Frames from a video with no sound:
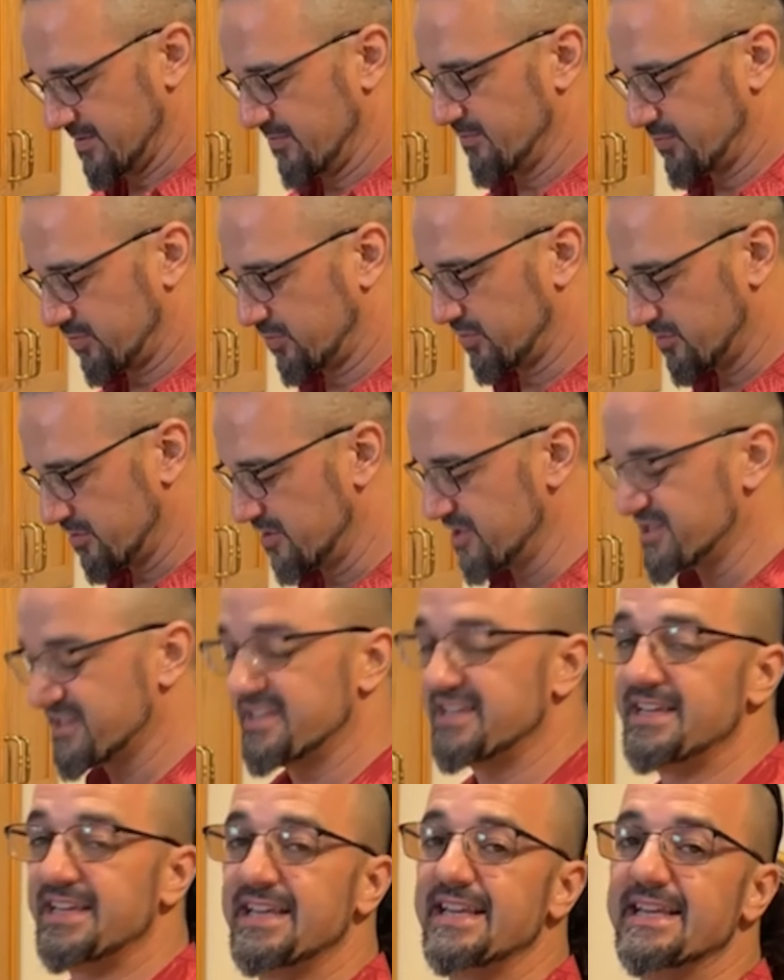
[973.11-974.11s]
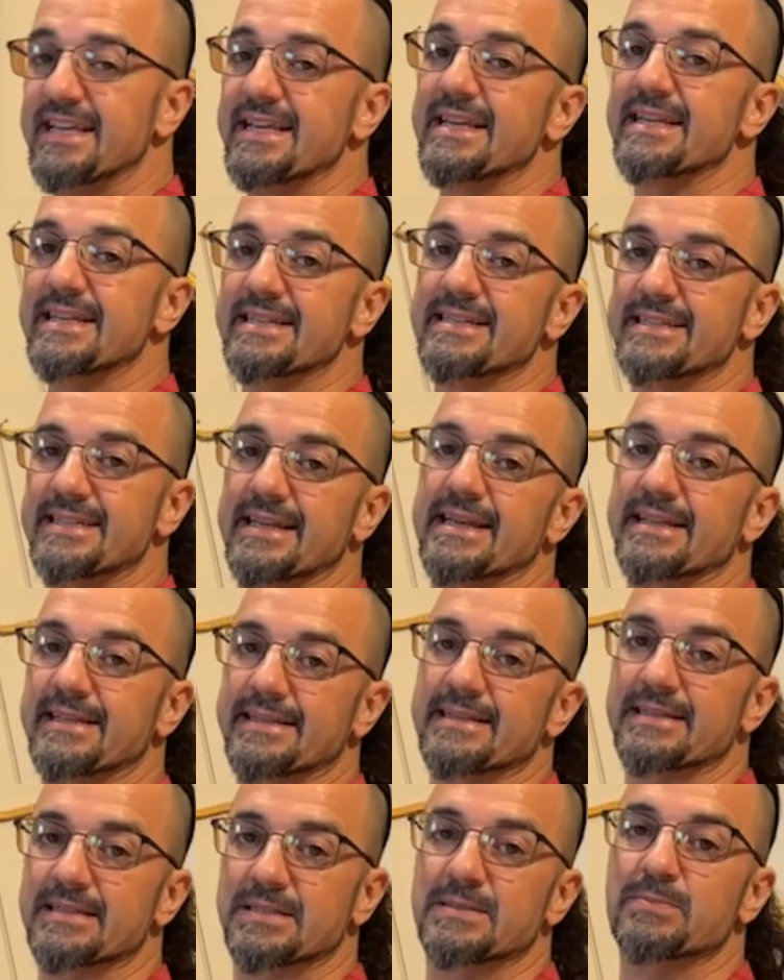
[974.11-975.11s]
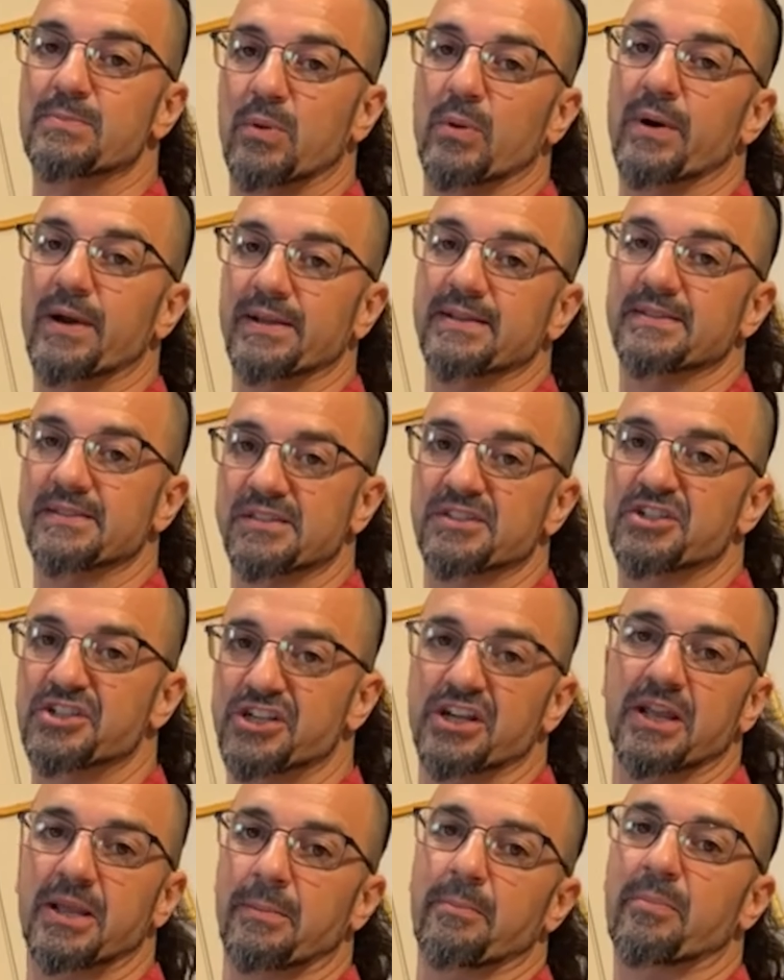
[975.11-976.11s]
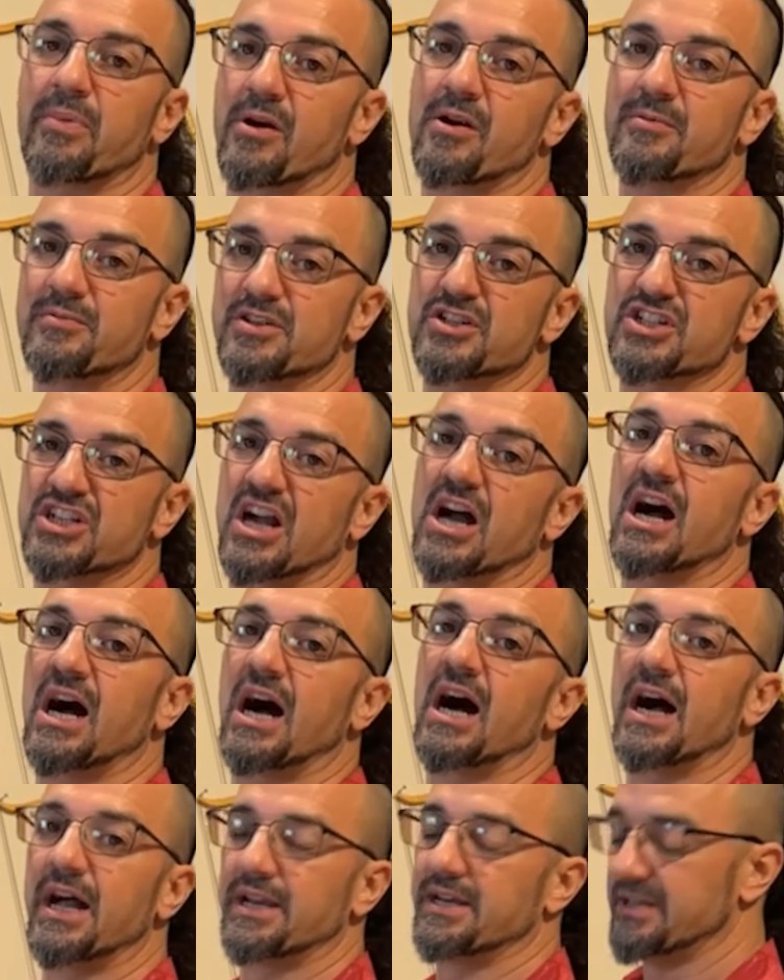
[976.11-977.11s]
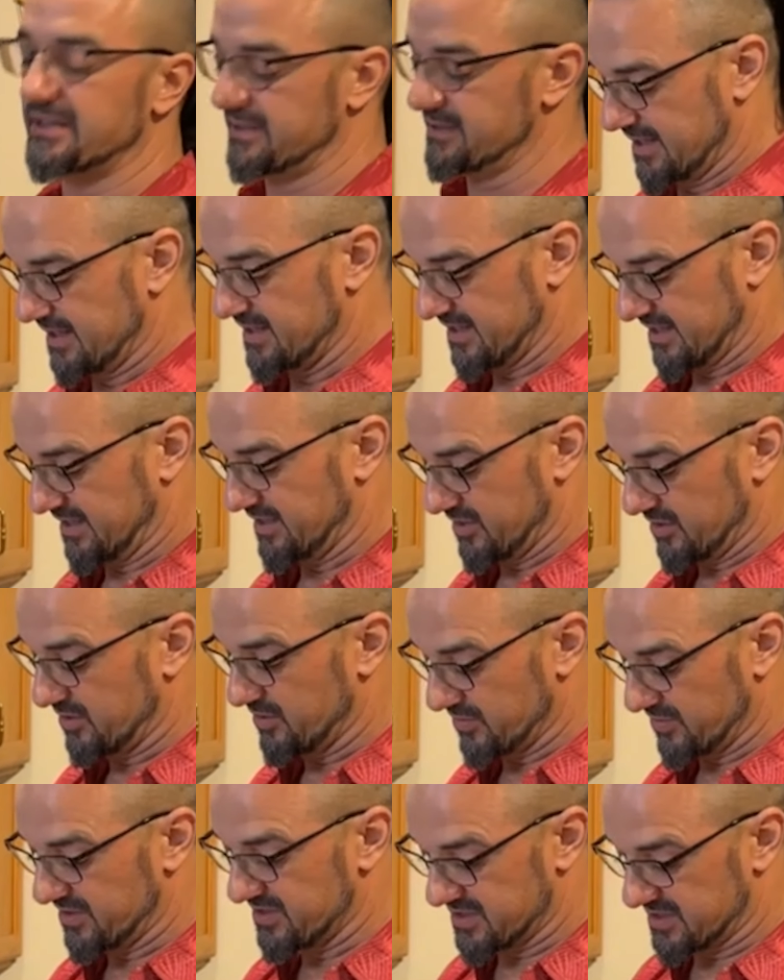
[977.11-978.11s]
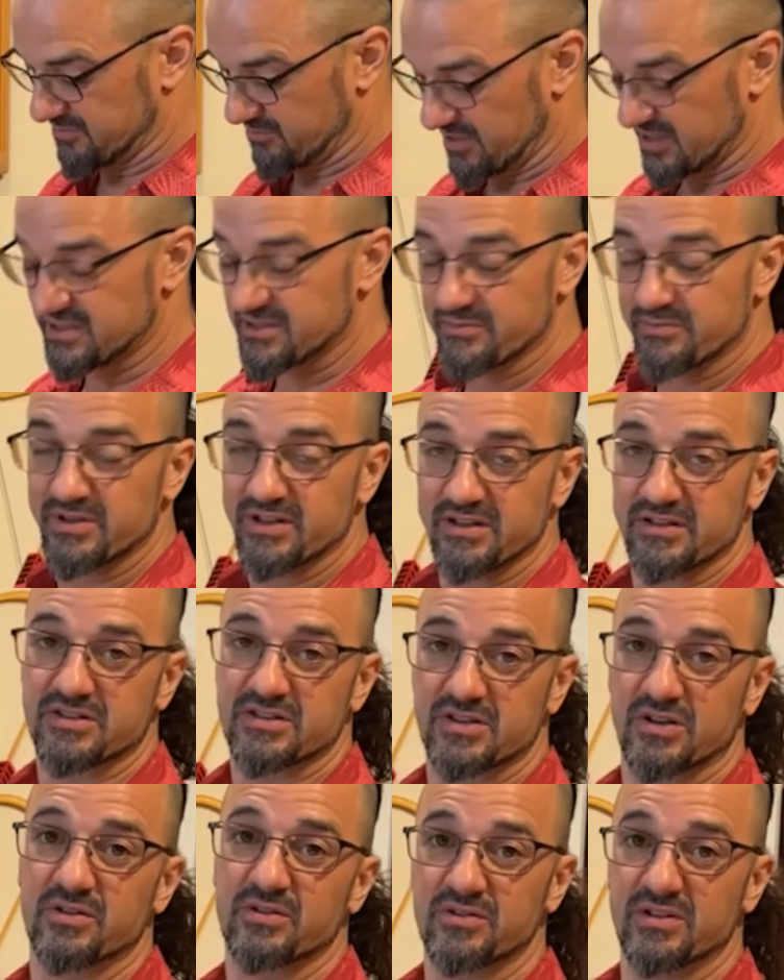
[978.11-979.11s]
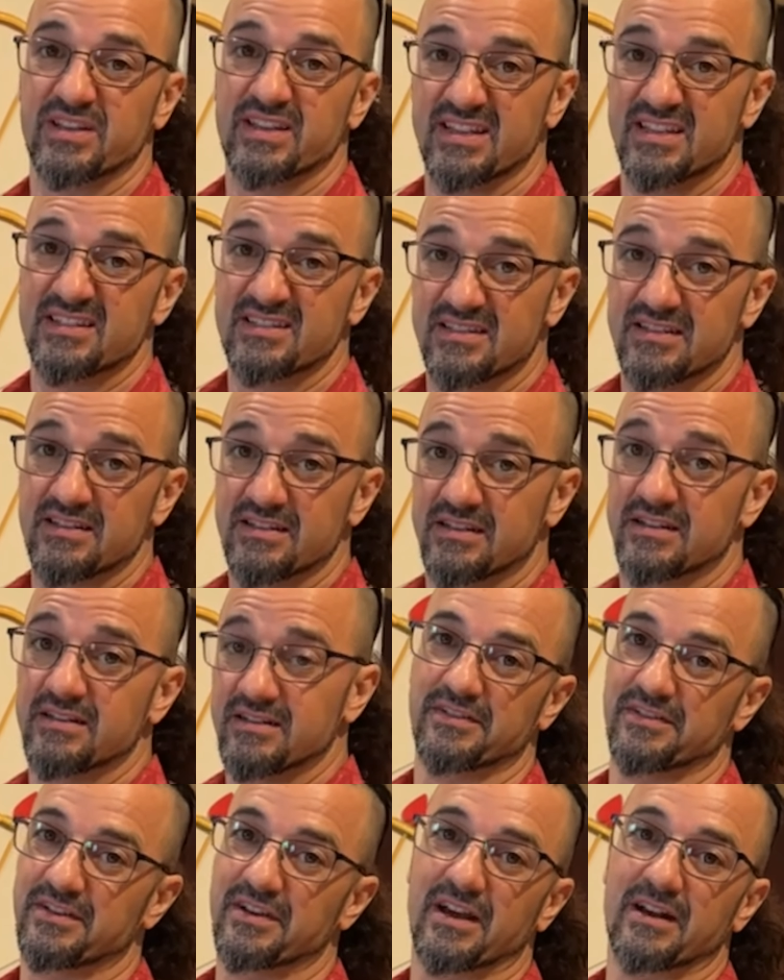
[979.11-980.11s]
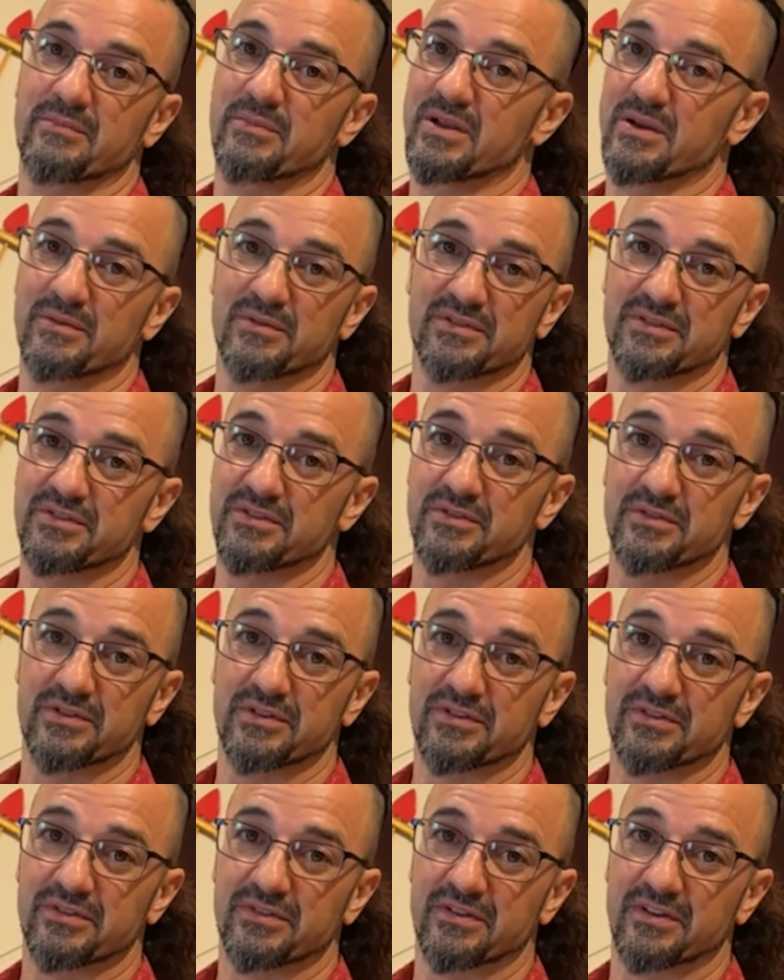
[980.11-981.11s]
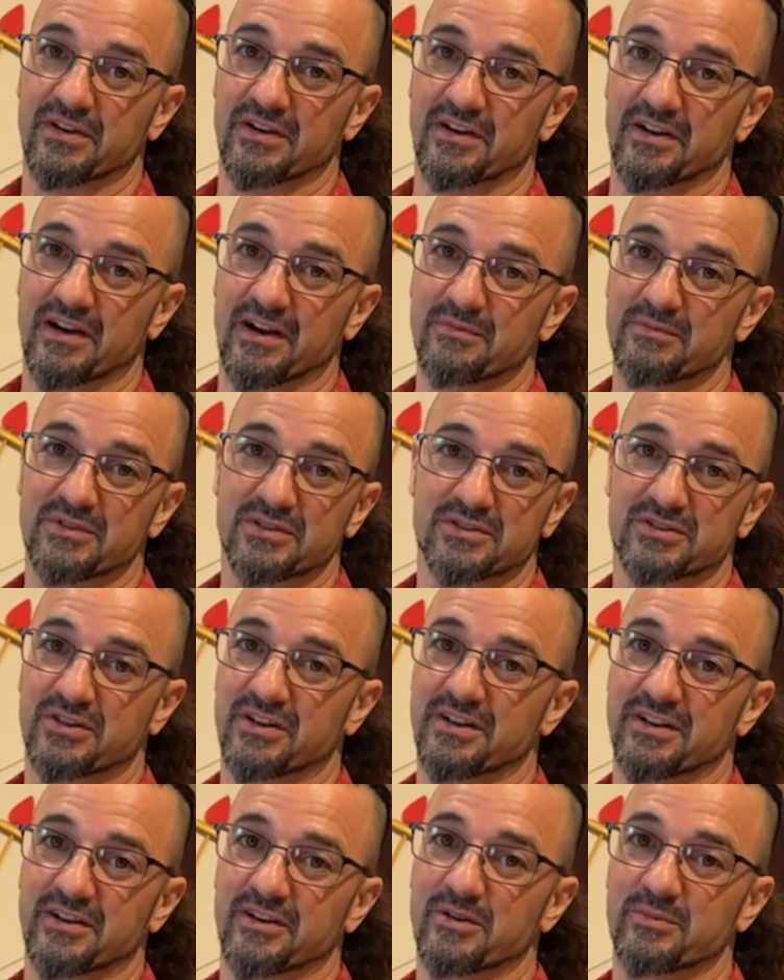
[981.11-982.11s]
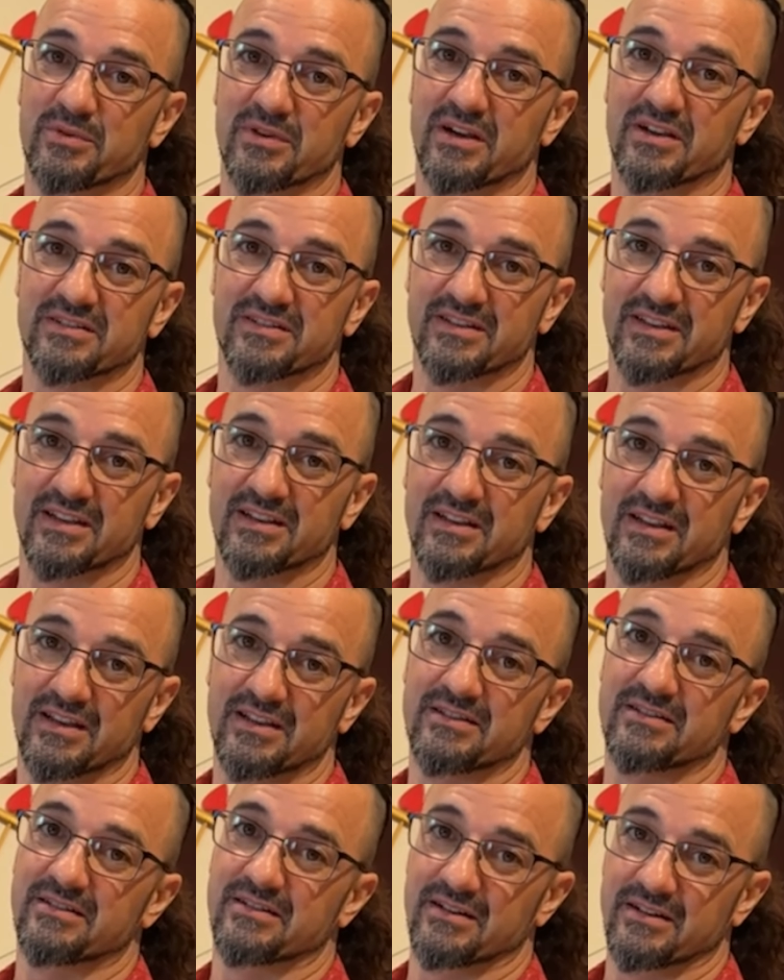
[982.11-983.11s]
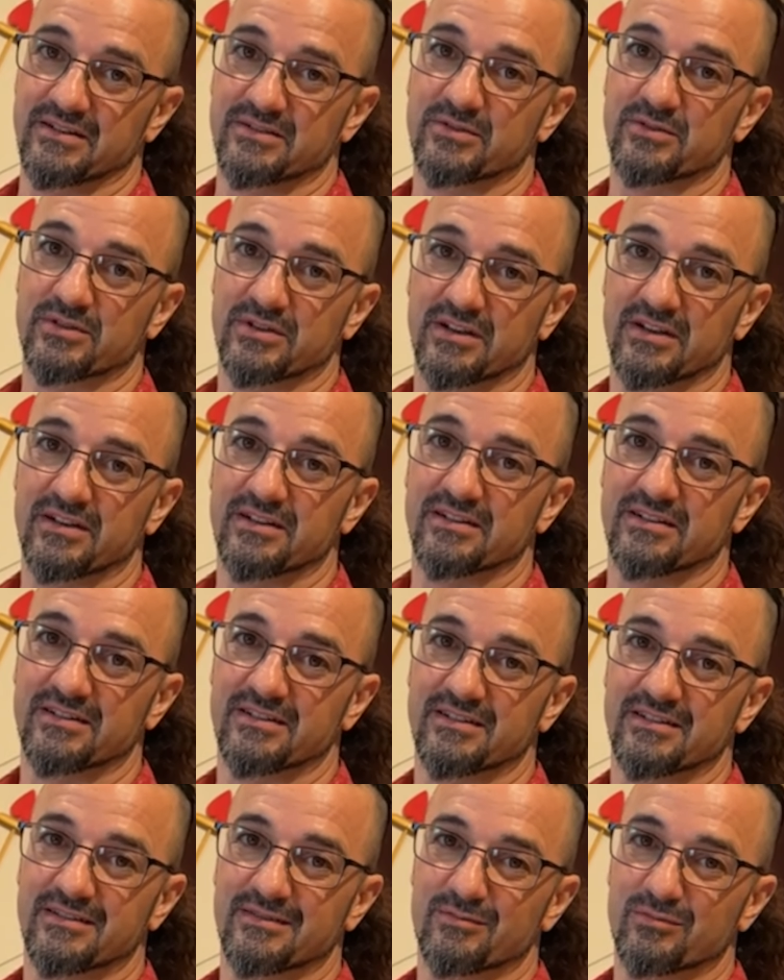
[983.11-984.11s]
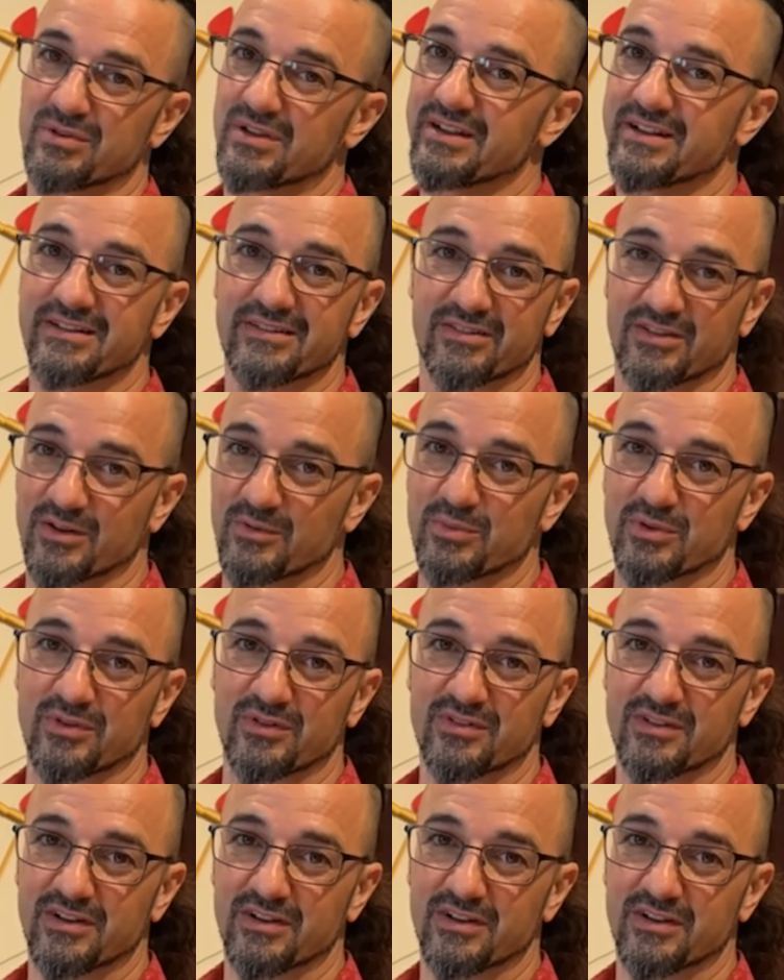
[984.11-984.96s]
Pretty easy at this point, this chicken parmesan. You know, this recipe is so easy. You gotta be able to do this. I'm just trying to help you out to get laid tonight, okay? Plain and simple.